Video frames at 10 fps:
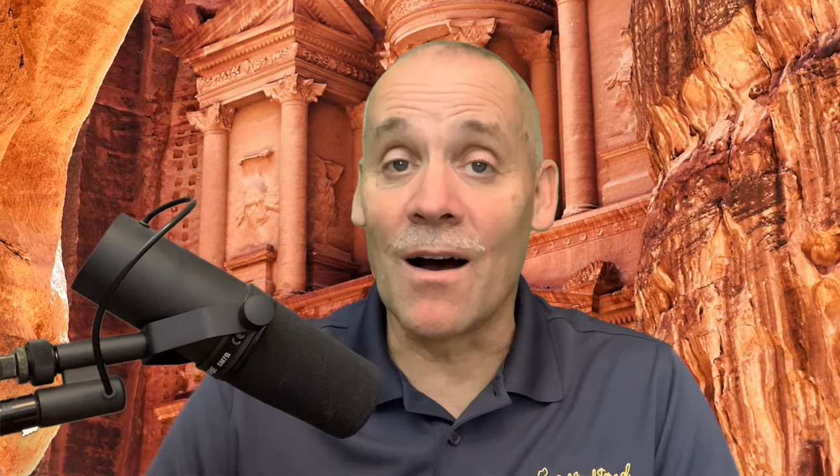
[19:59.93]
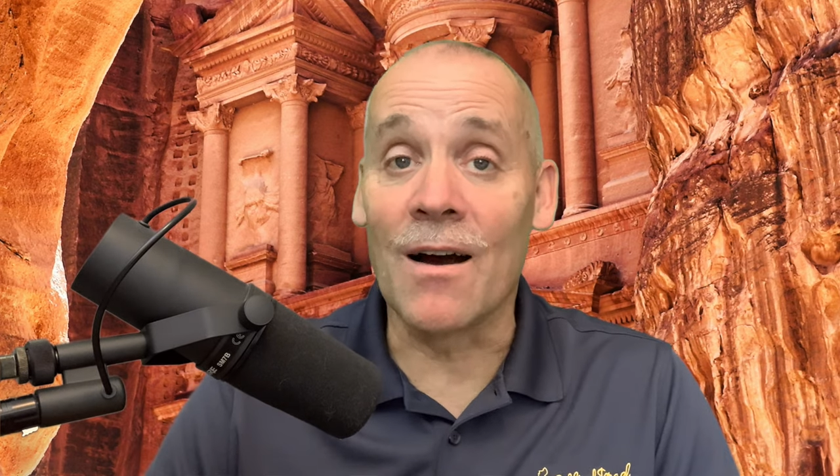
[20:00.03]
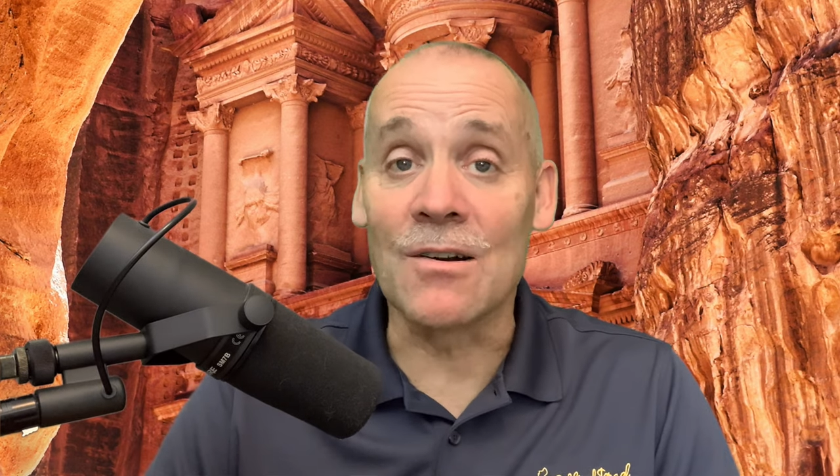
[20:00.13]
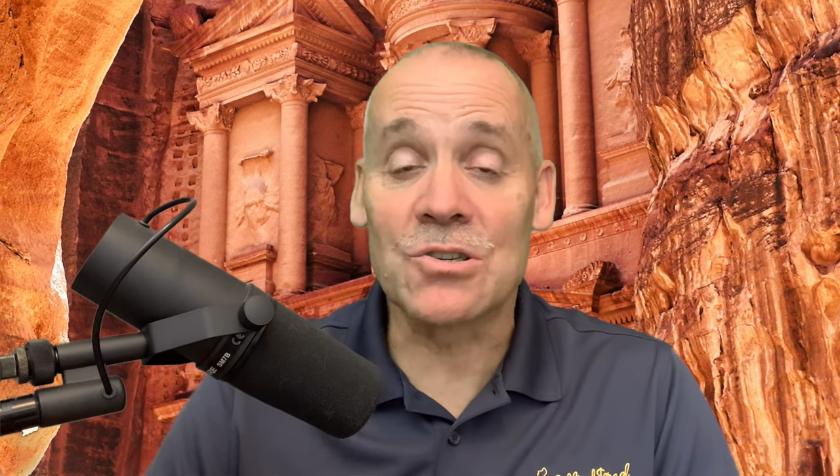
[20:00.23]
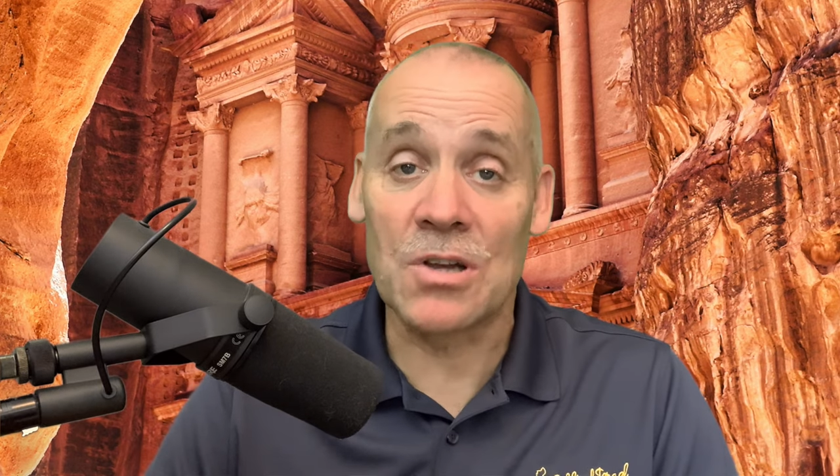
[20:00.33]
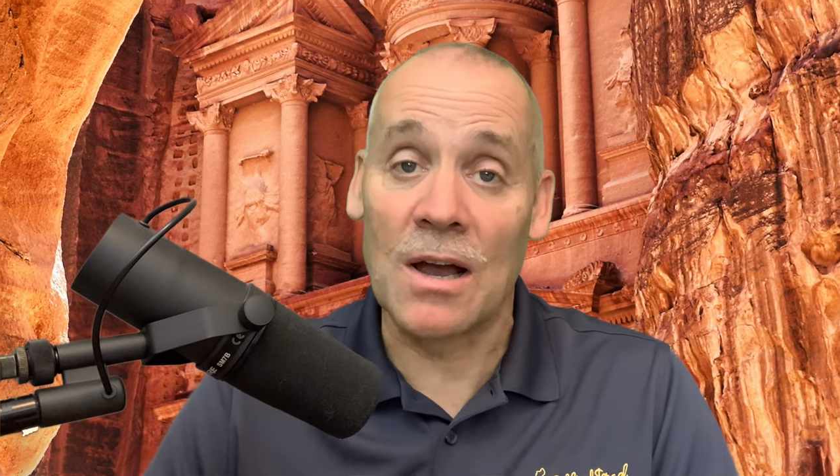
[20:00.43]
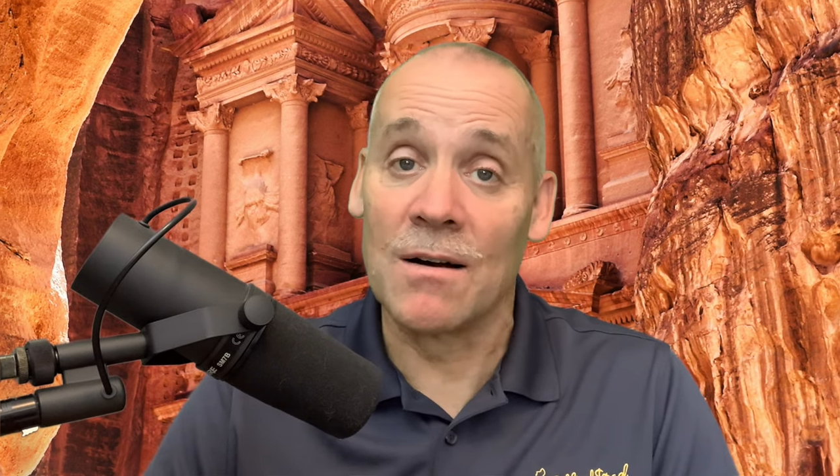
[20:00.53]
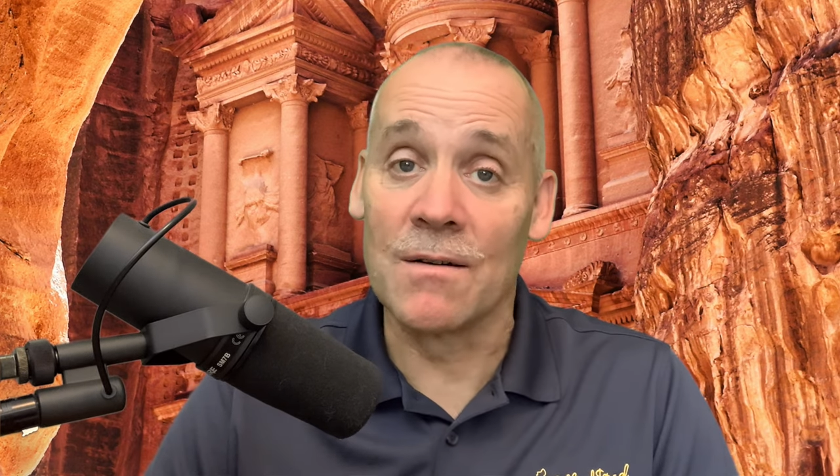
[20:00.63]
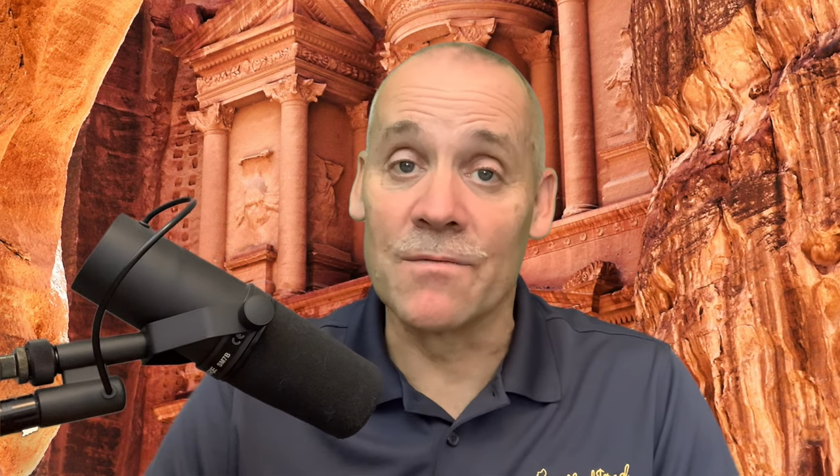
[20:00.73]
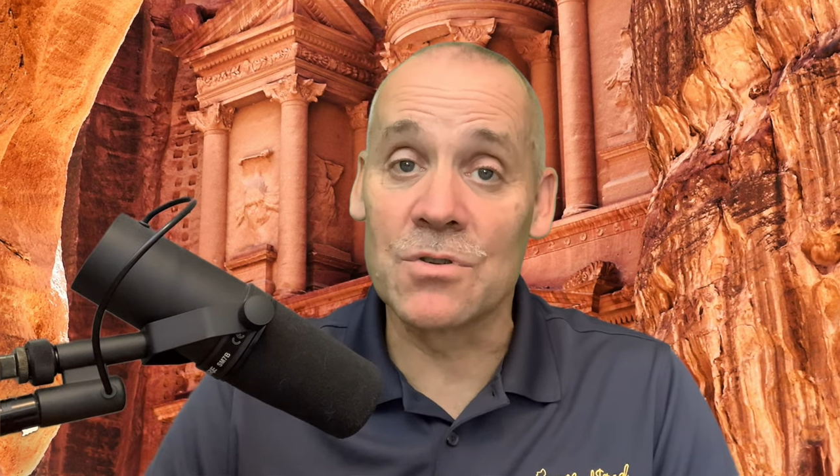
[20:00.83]

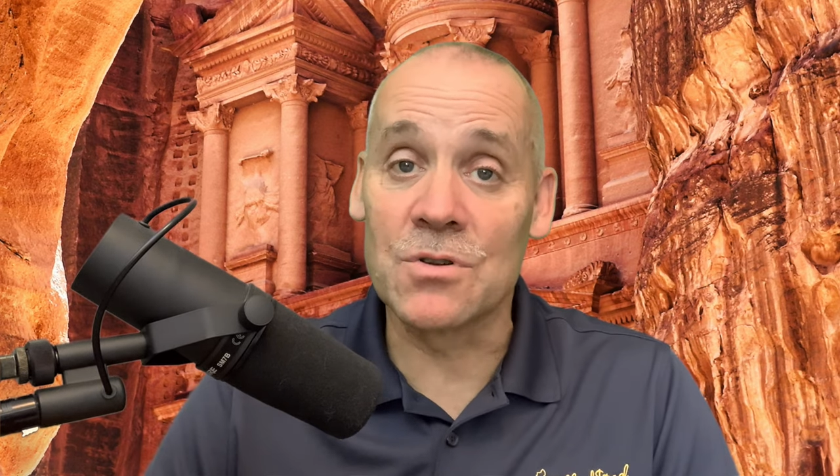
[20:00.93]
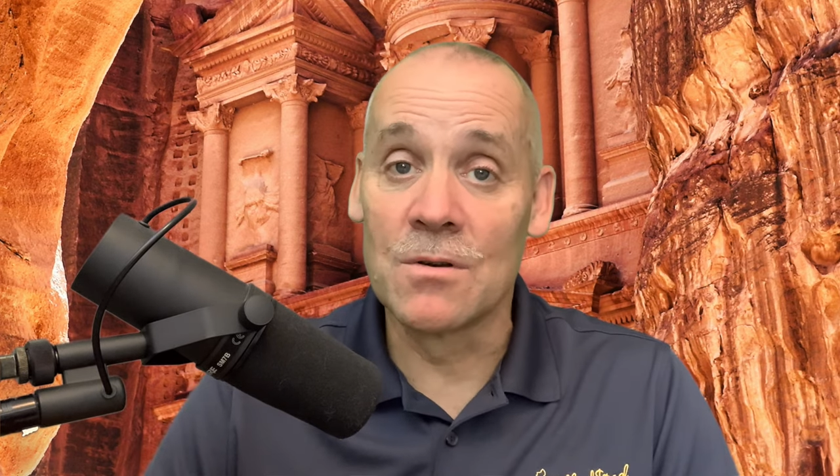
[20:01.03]
ourselves,